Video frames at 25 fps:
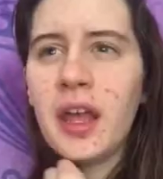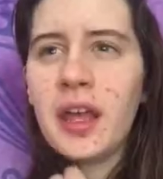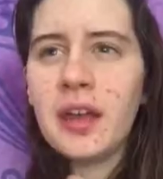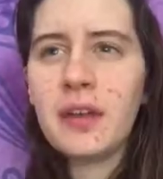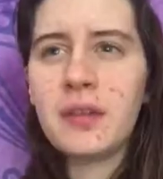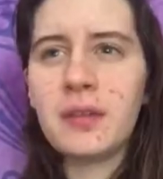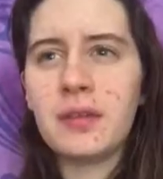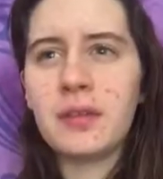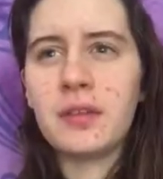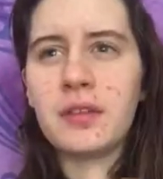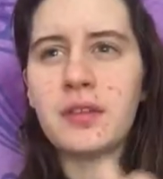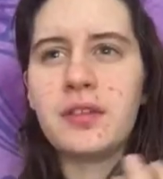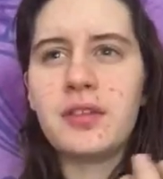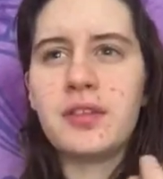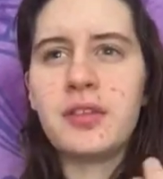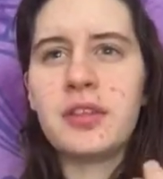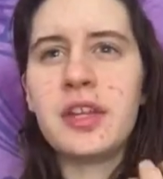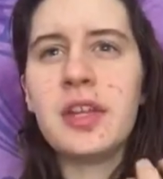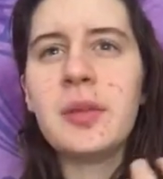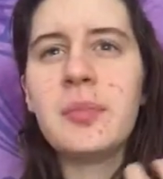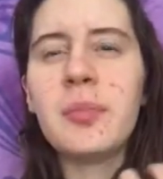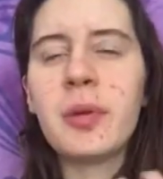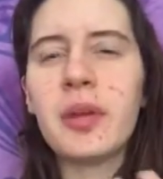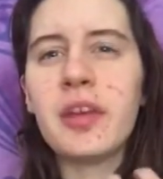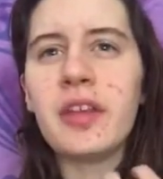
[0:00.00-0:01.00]
it
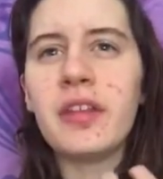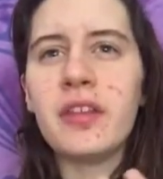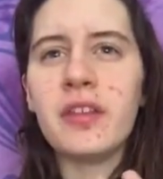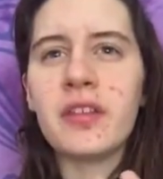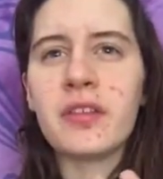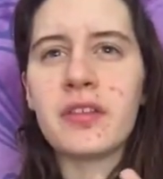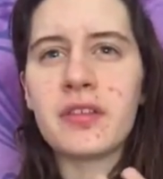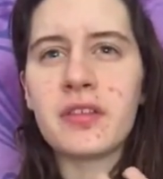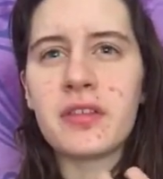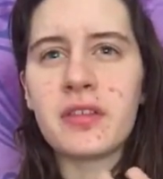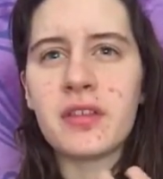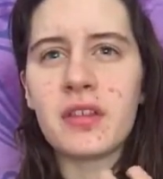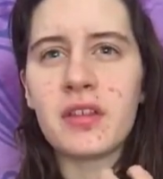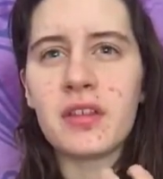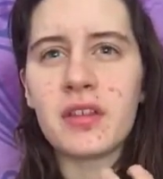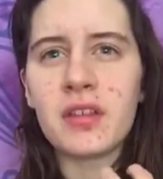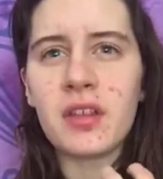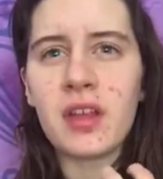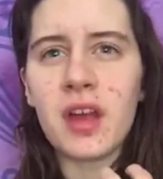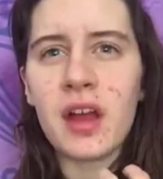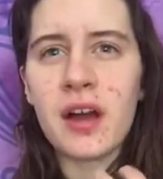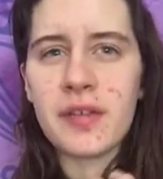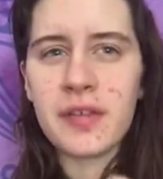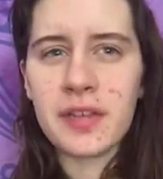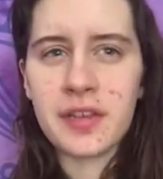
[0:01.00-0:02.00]
cheapens
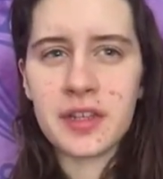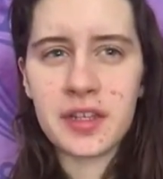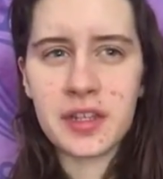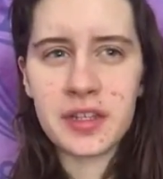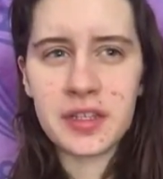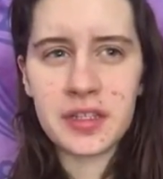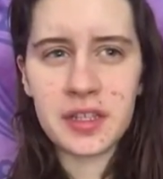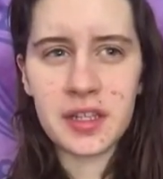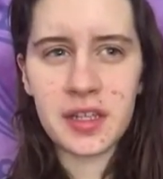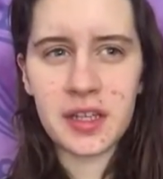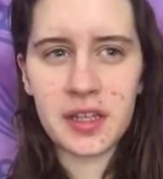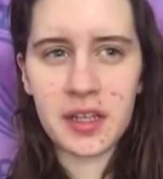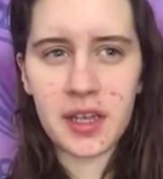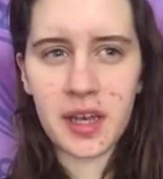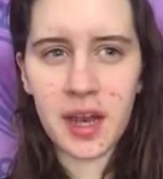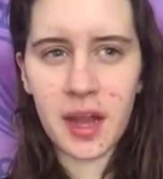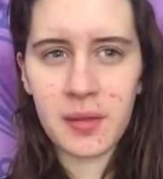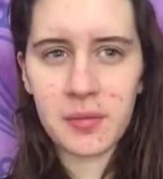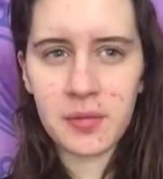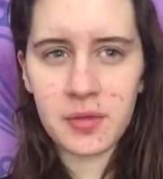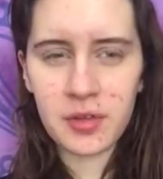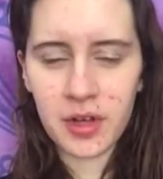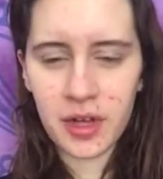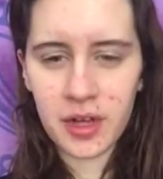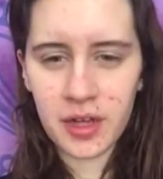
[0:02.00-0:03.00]
the authenticity that
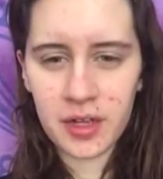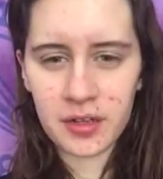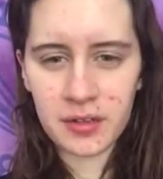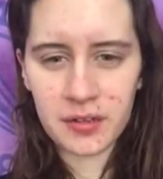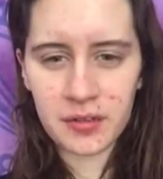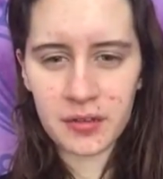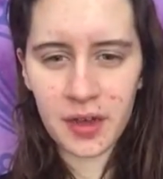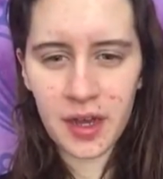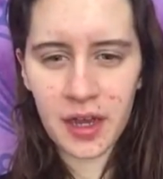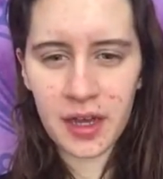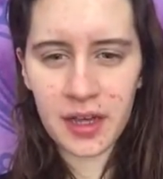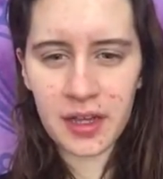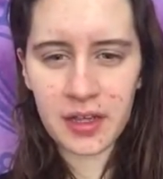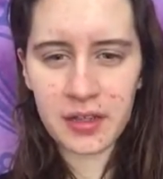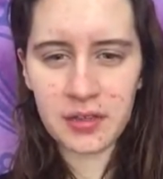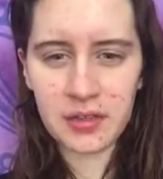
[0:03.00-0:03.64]
I'm trying to find.